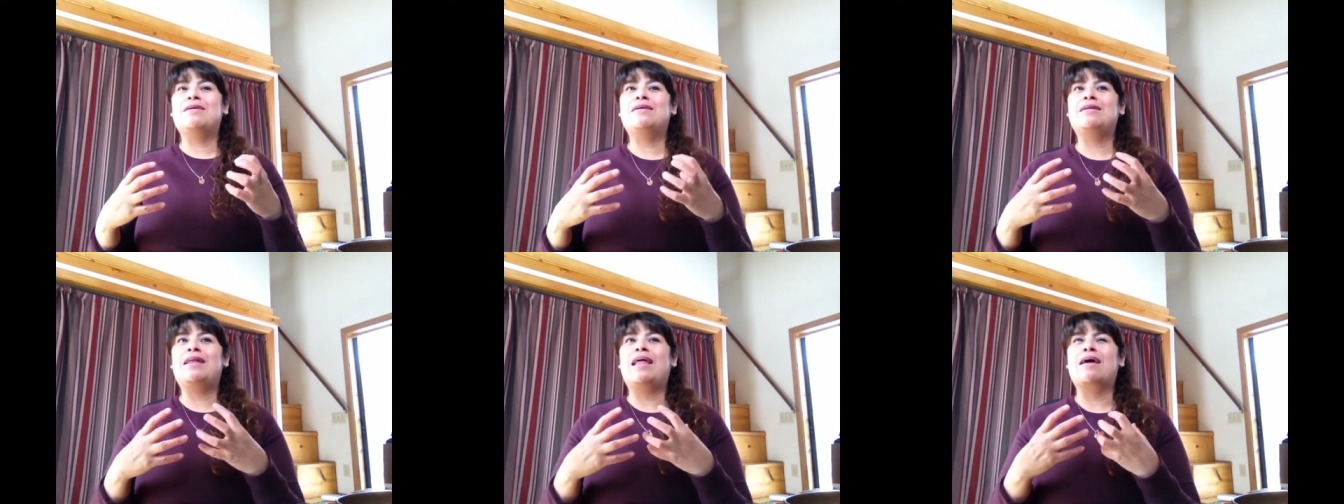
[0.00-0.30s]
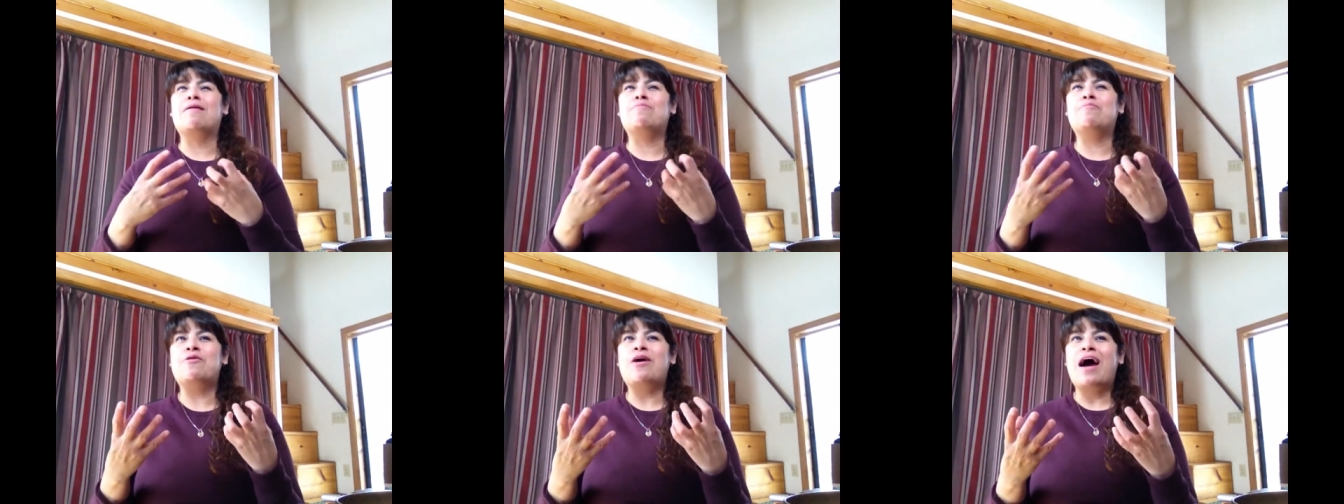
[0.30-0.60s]

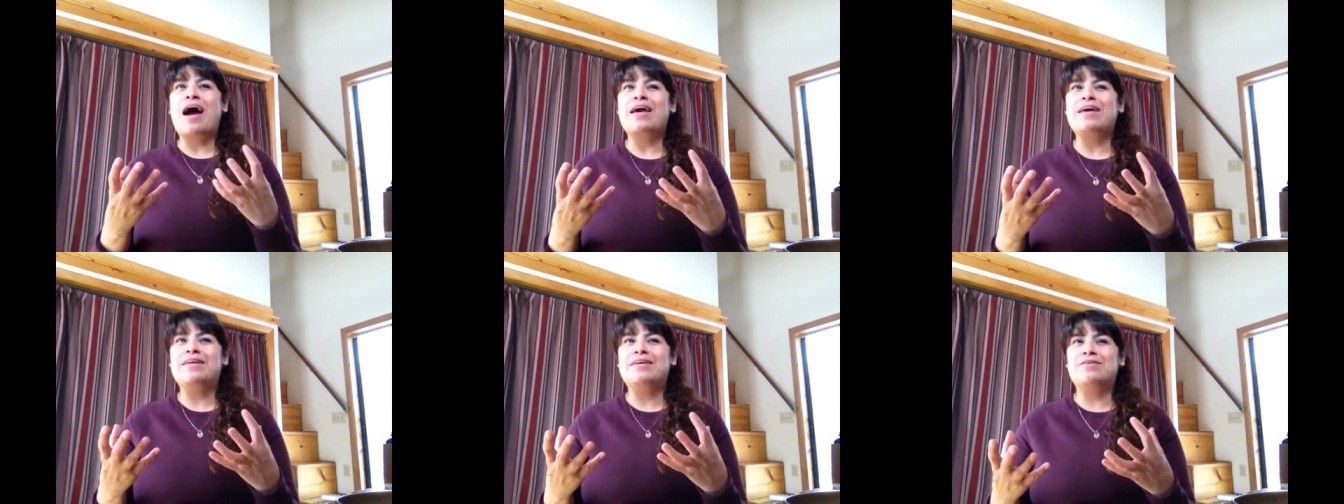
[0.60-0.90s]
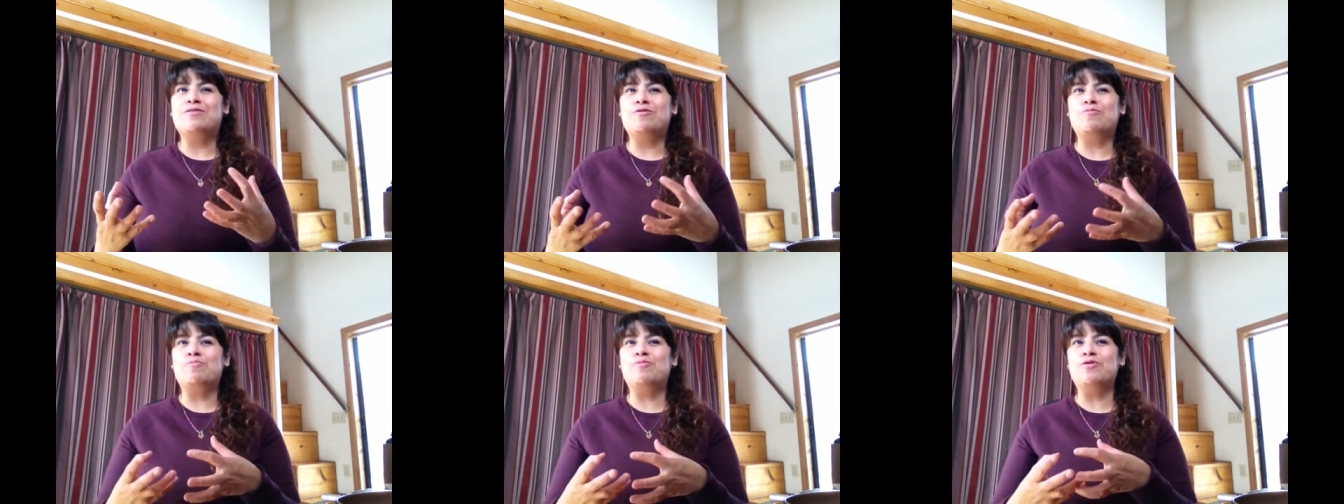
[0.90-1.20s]
like
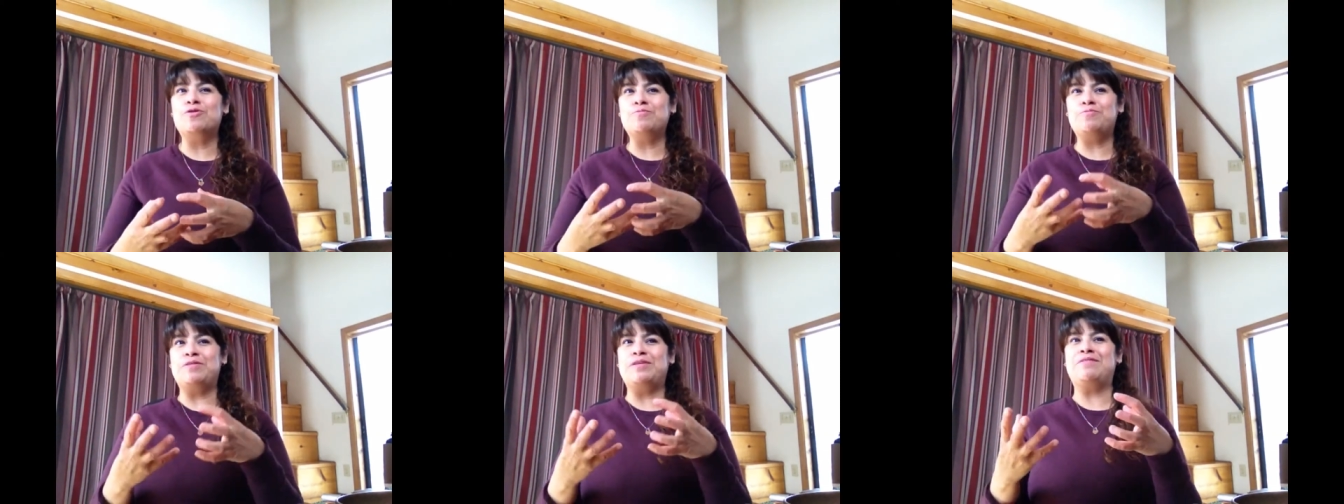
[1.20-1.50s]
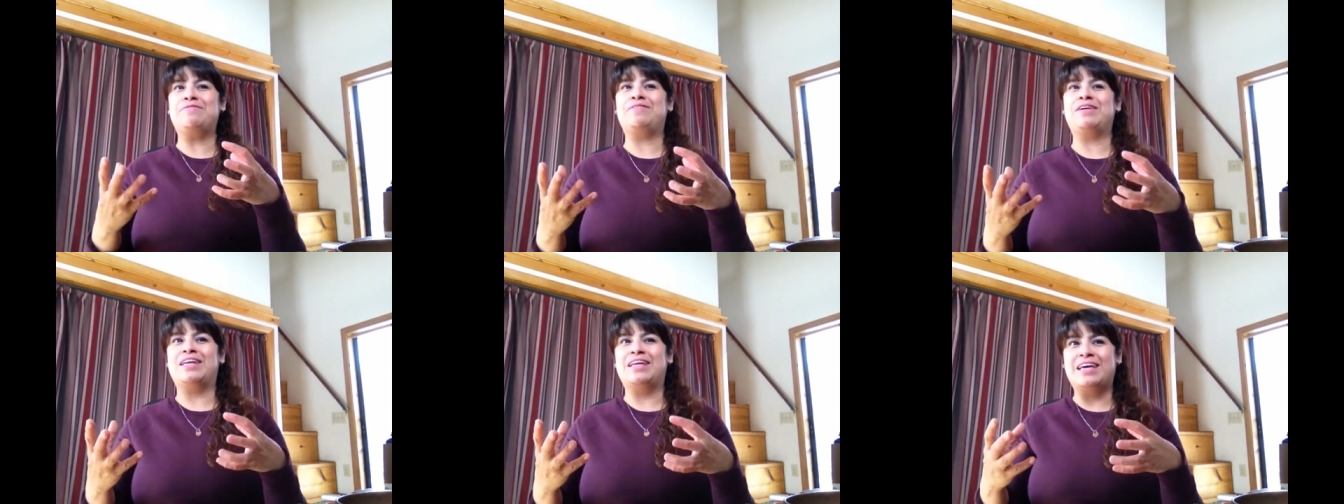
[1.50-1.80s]
brighter or more
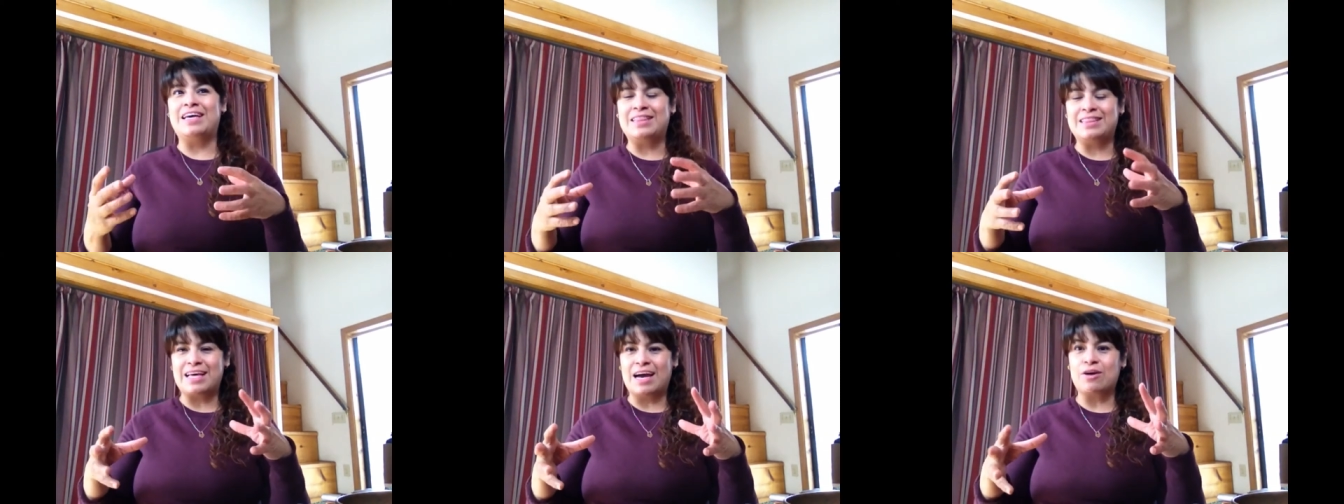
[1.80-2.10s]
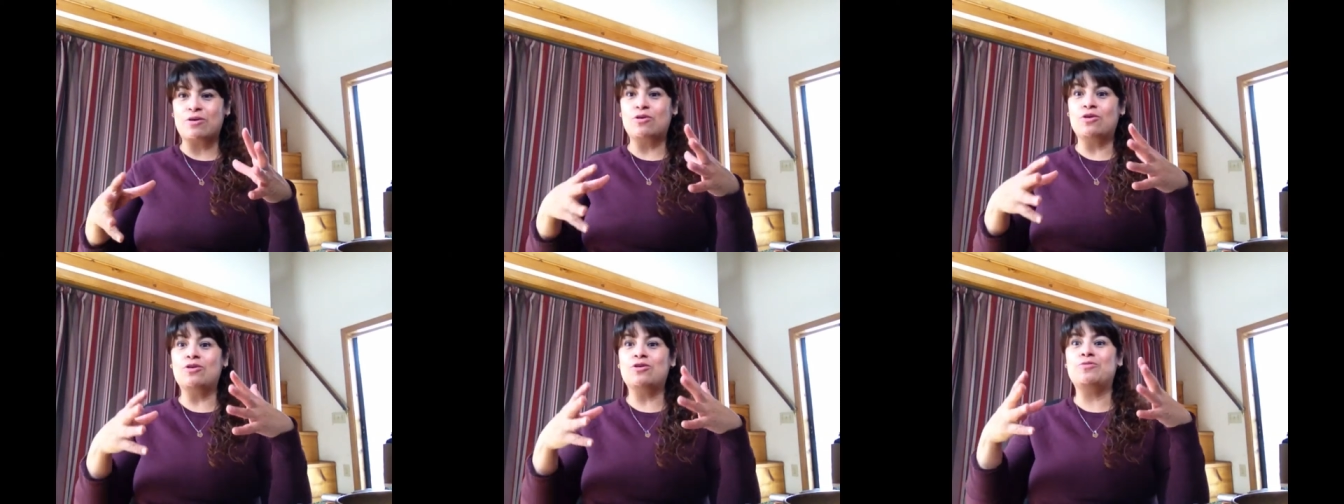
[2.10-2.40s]
vivid, and
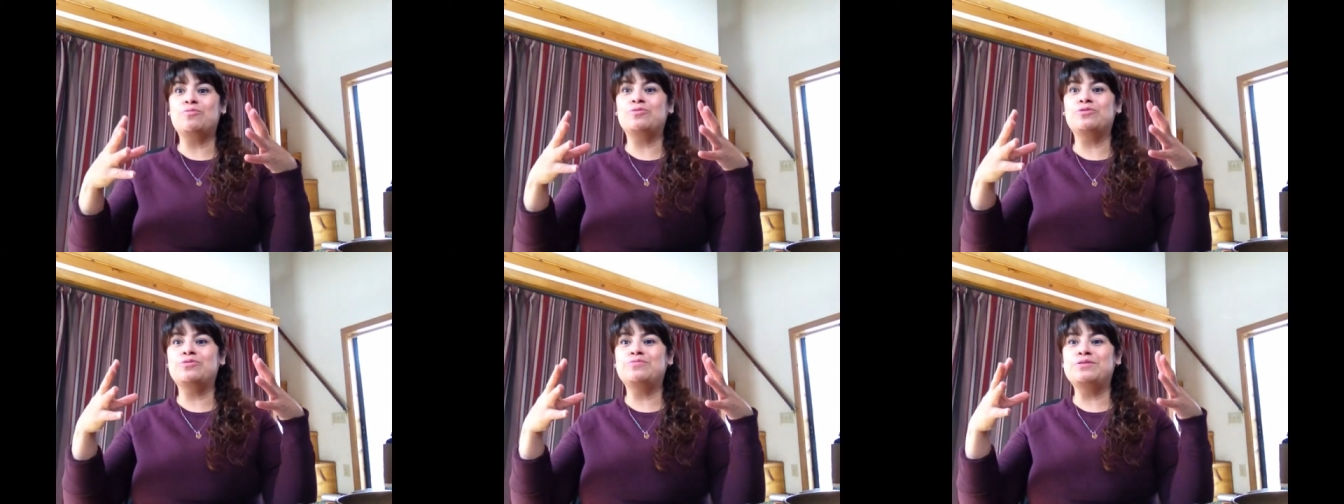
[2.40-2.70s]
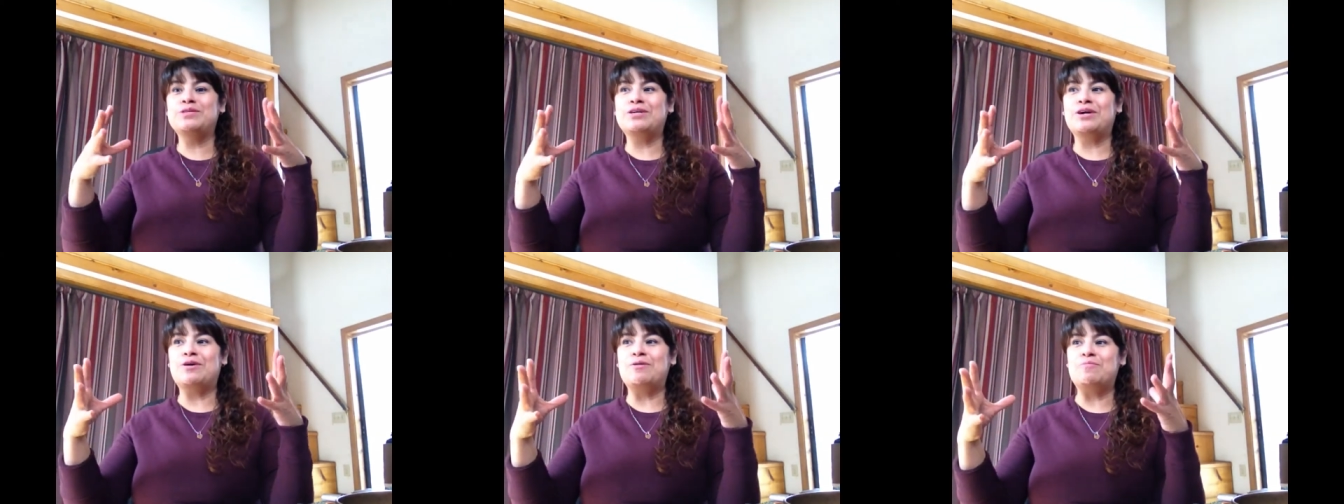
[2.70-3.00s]
that color will
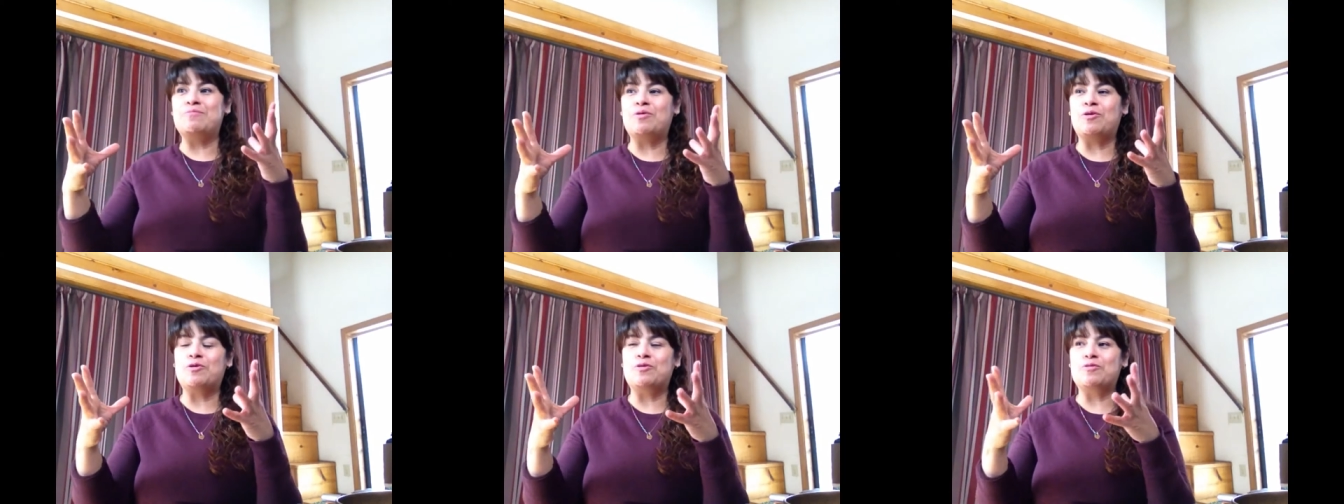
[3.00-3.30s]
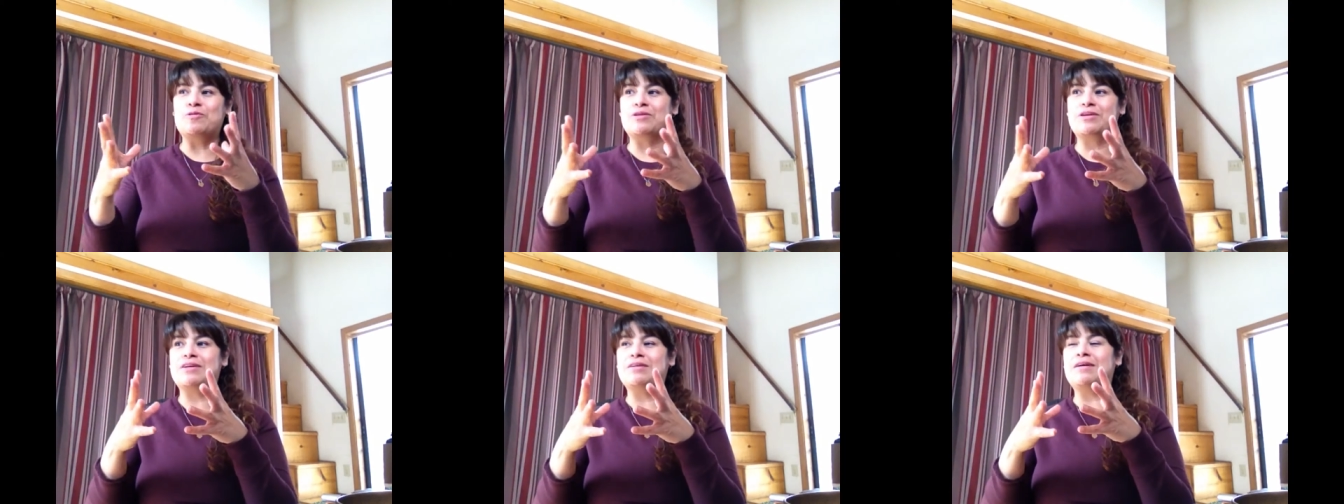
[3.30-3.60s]
become
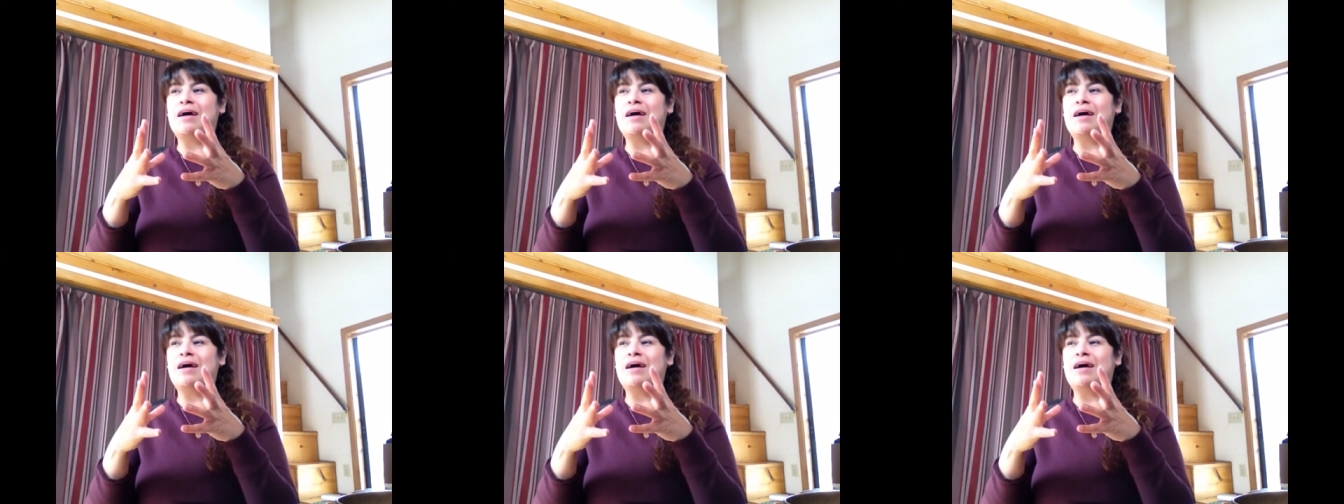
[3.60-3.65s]
more